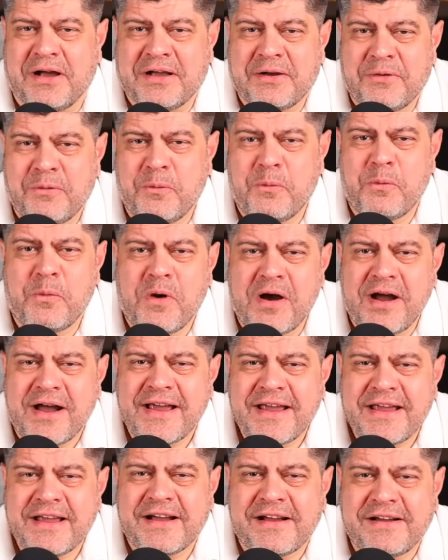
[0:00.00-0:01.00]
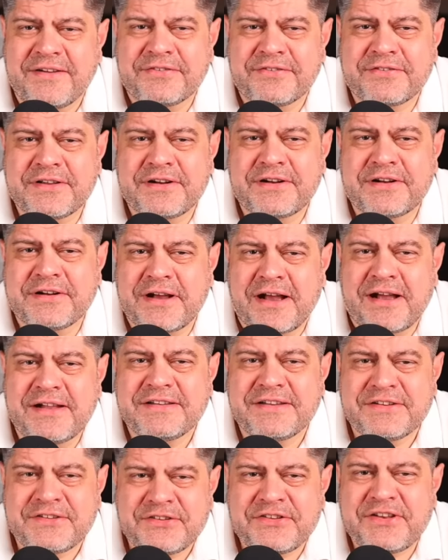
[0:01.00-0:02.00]
Why, after
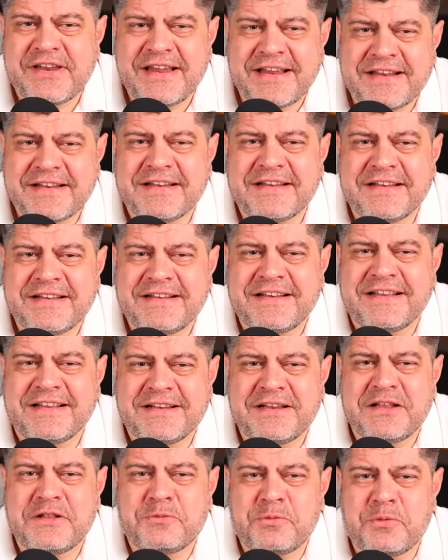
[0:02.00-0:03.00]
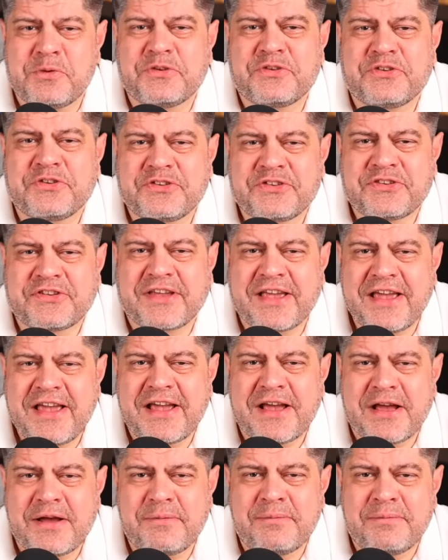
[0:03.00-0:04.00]
understanding and it was
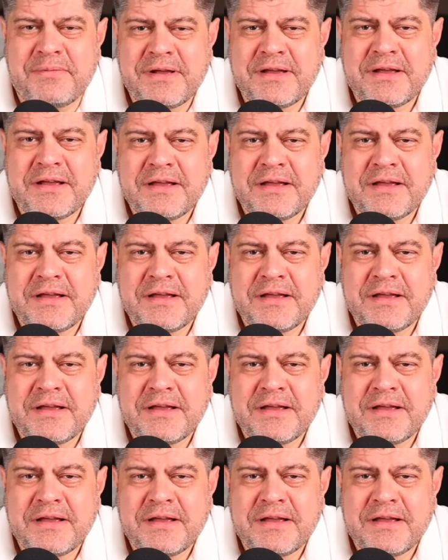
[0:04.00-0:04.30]
scam,